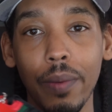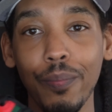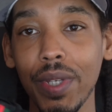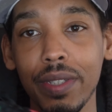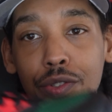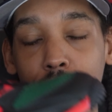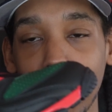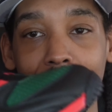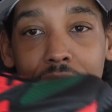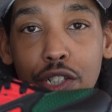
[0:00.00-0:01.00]
These are
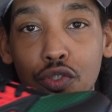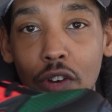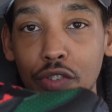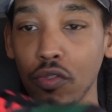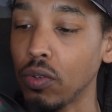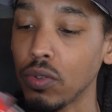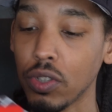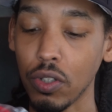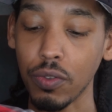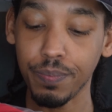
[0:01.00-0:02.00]
90s retro,
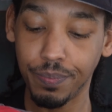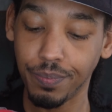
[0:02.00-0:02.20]
so,